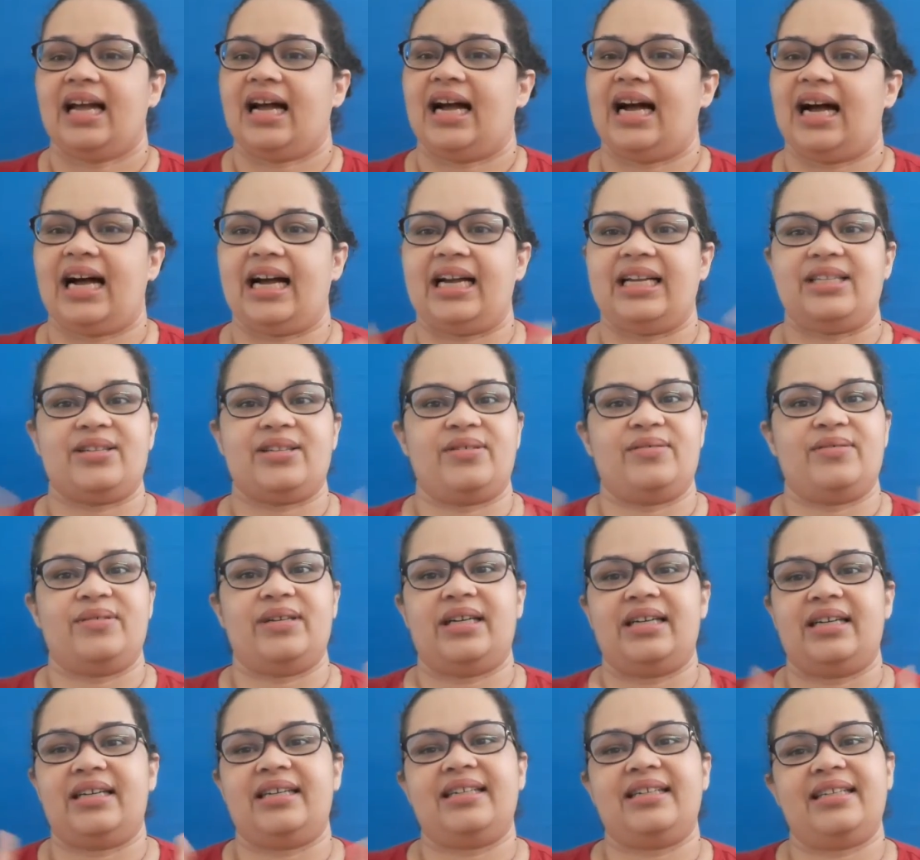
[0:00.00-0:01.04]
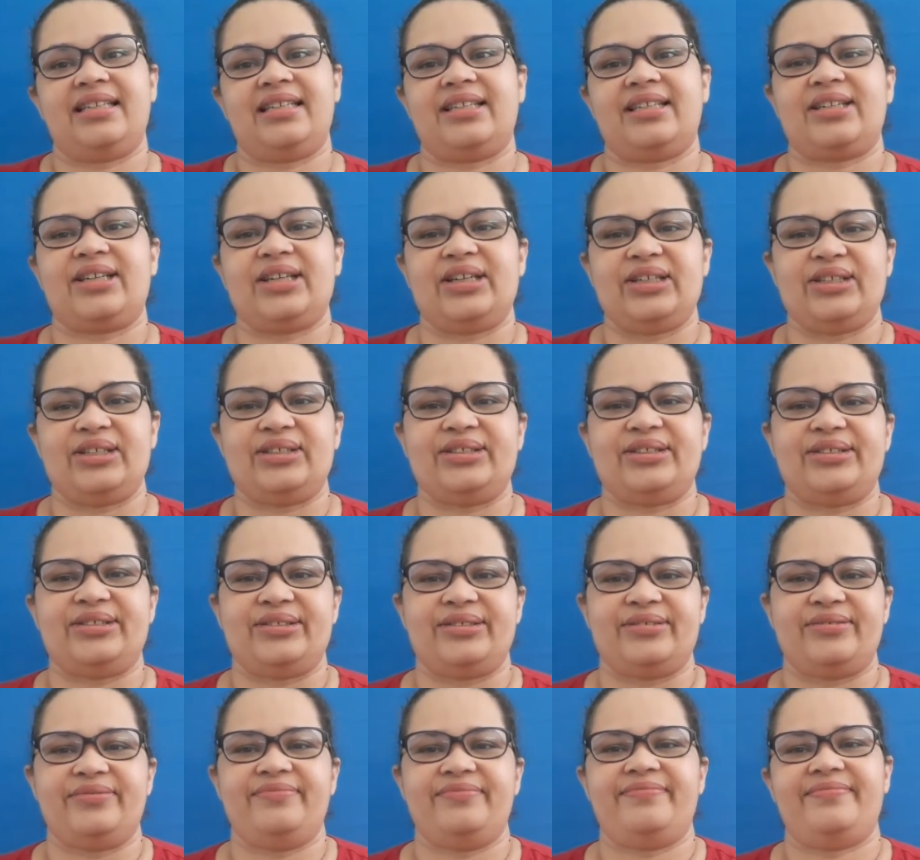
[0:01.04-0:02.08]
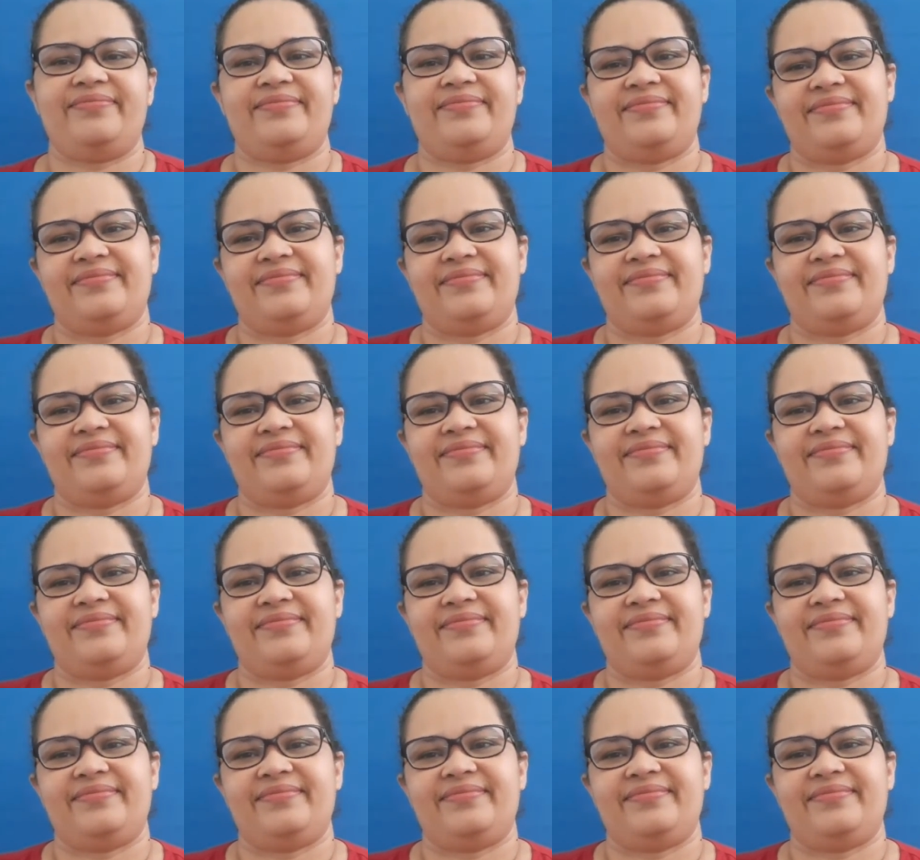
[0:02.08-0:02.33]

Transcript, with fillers: I don't wanna go.